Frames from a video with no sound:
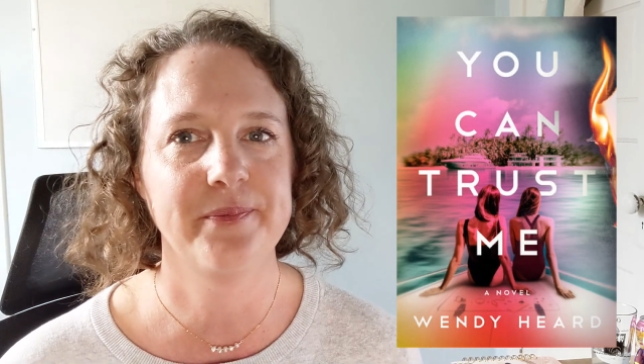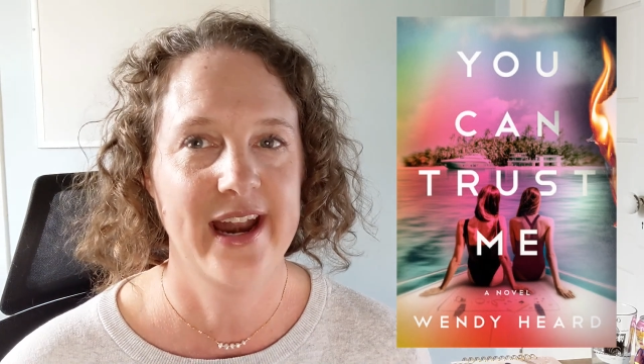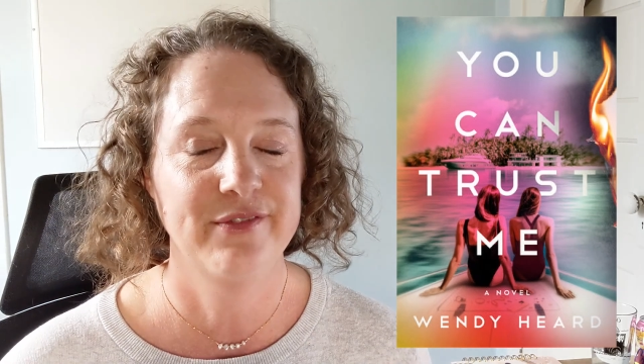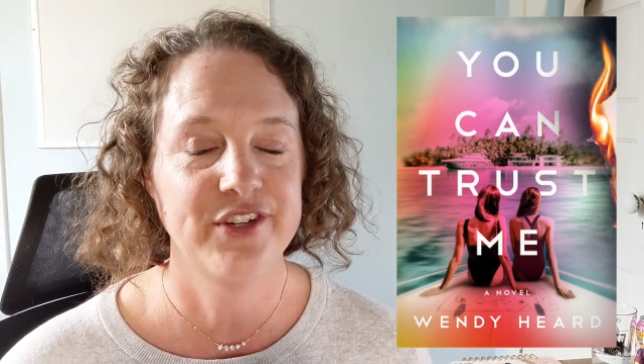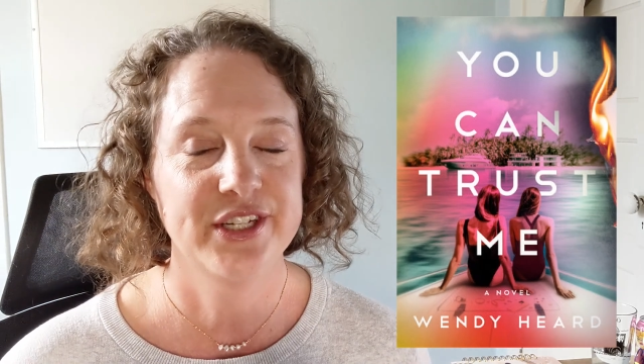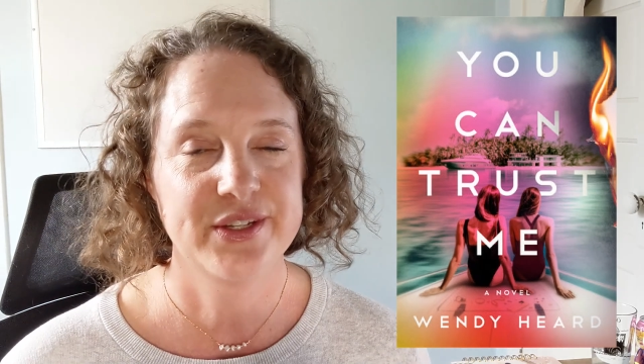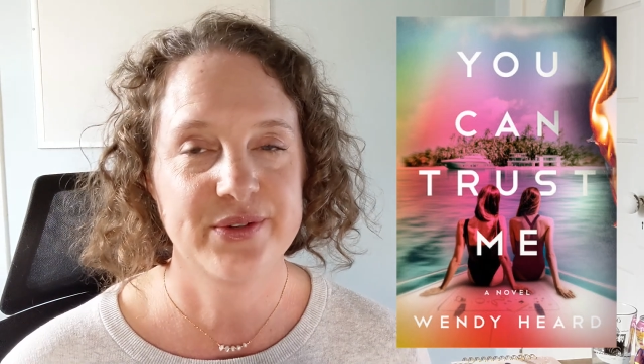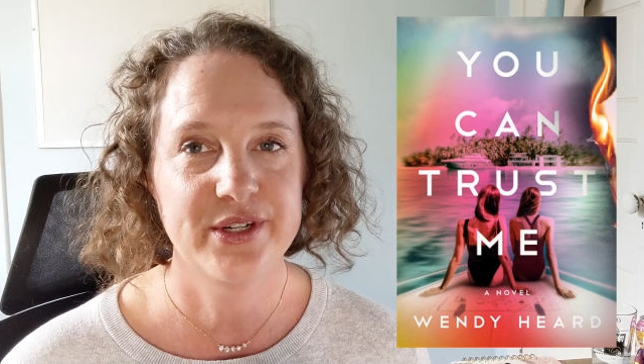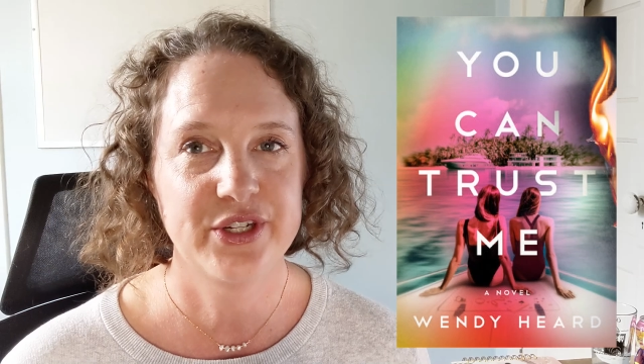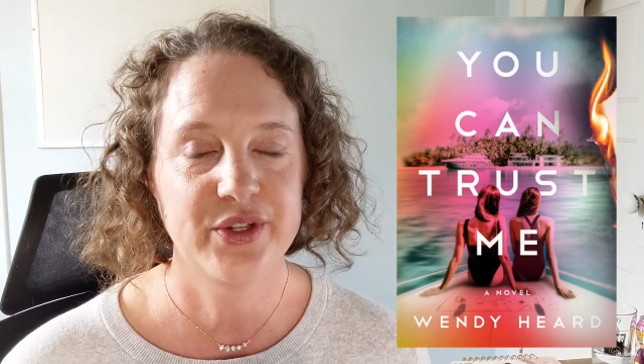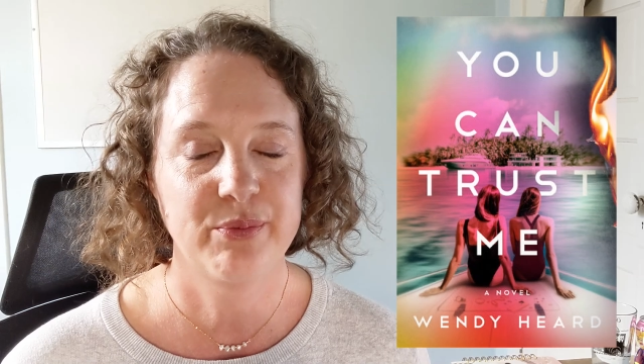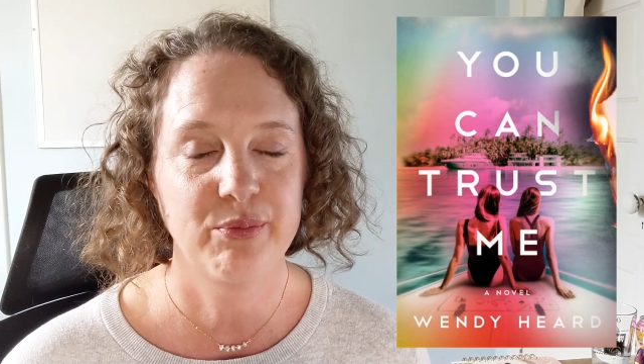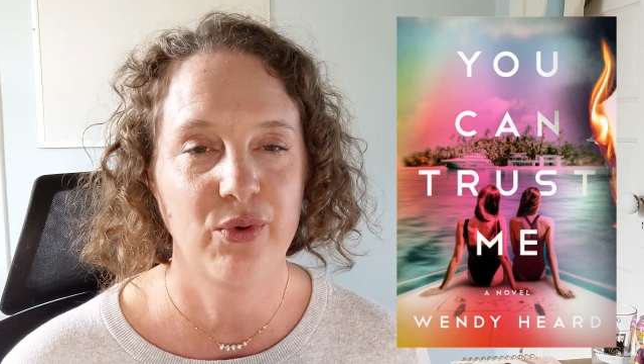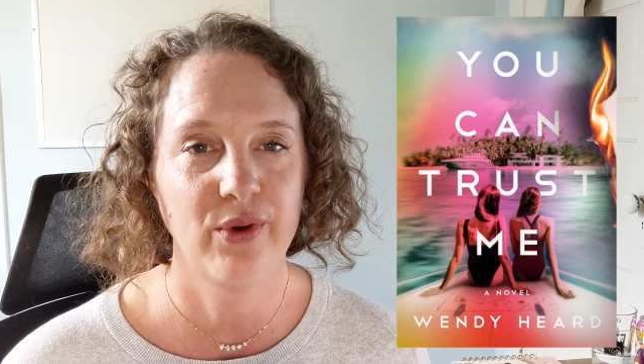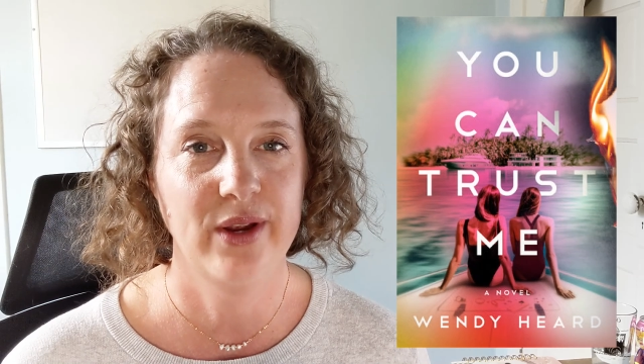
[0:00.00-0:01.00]
And I've just reached
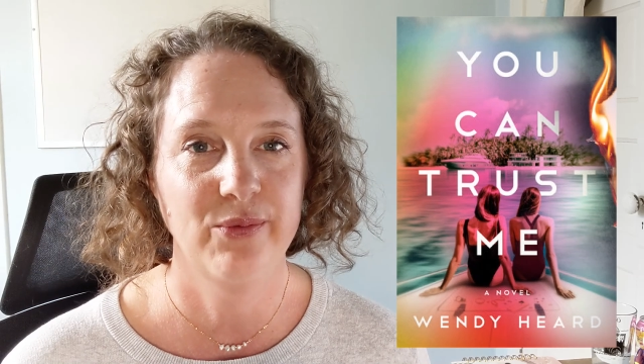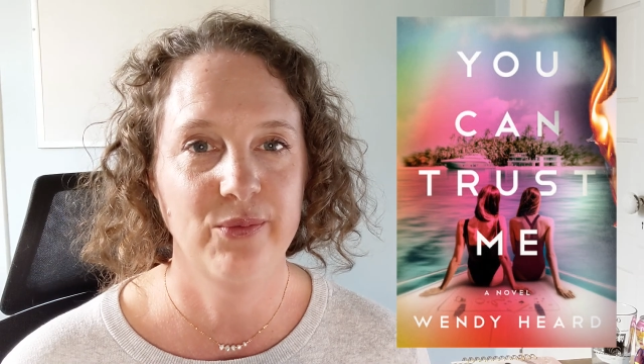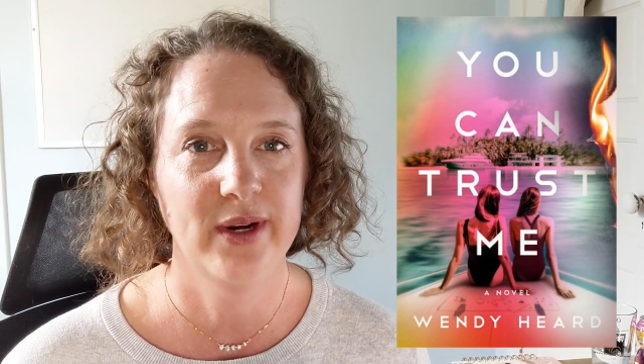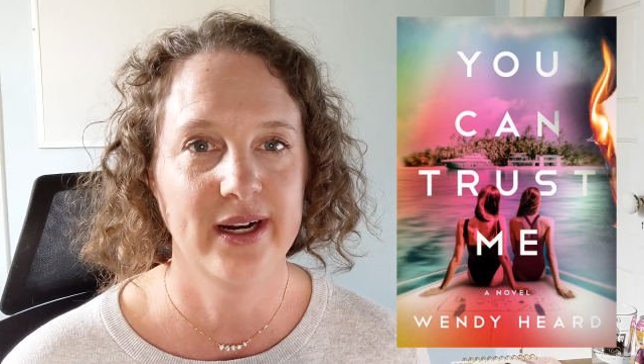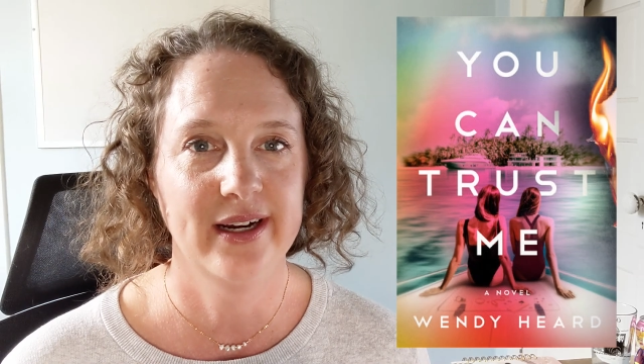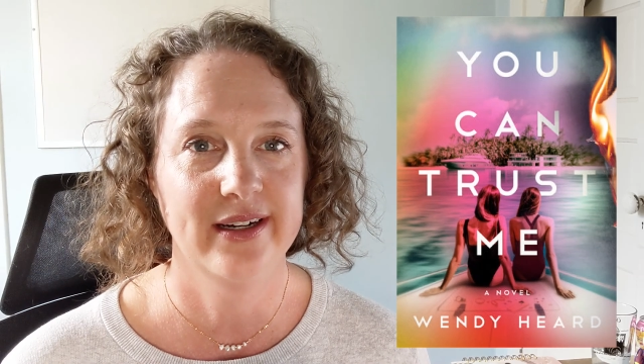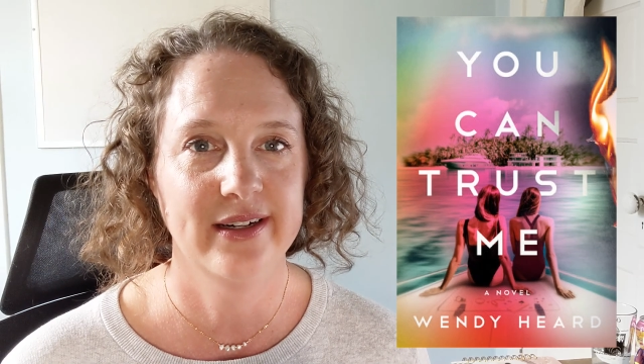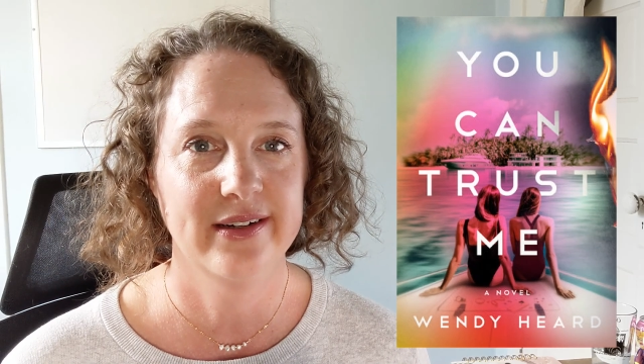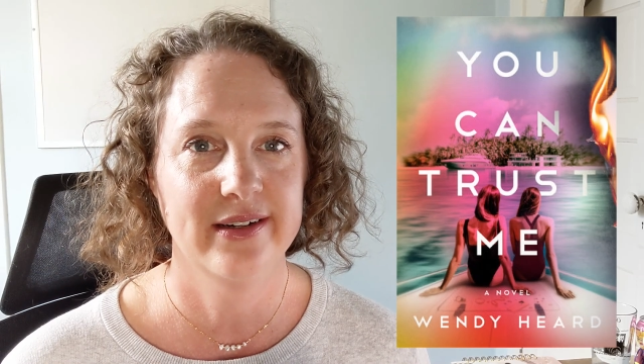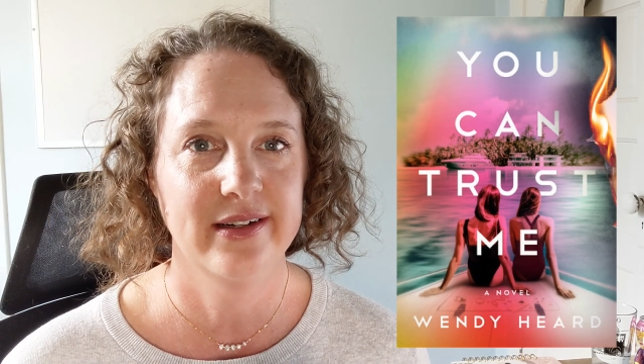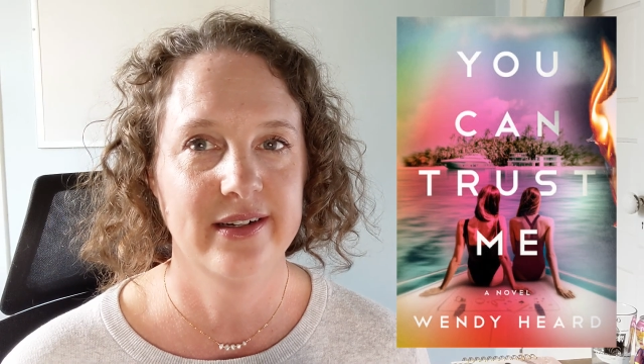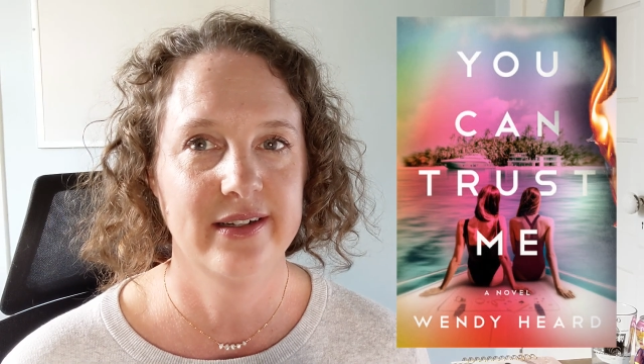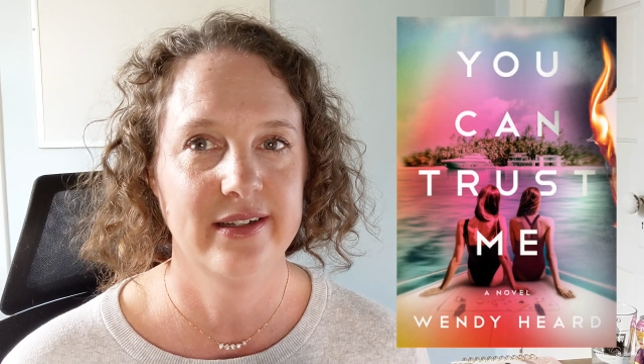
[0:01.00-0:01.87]
the point where